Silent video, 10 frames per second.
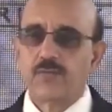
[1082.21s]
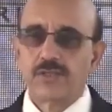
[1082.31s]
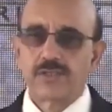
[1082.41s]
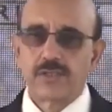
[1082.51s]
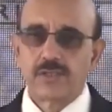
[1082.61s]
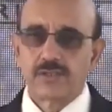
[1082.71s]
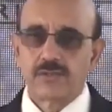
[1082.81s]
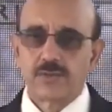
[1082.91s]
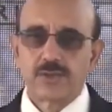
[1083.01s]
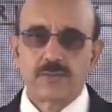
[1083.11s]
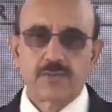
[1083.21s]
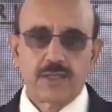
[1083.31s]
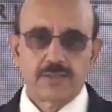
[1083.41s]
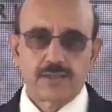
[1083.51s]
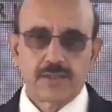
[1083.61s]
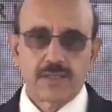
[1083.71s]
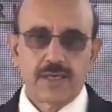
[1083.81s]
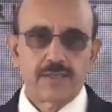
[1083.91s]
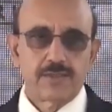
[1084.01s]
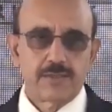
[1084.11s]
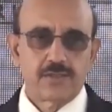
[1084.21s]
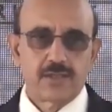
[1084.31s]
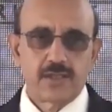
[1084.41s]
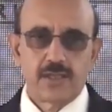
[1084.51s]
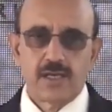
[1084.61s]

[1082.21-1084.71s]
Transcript: vestiges of Muslim culture and heritage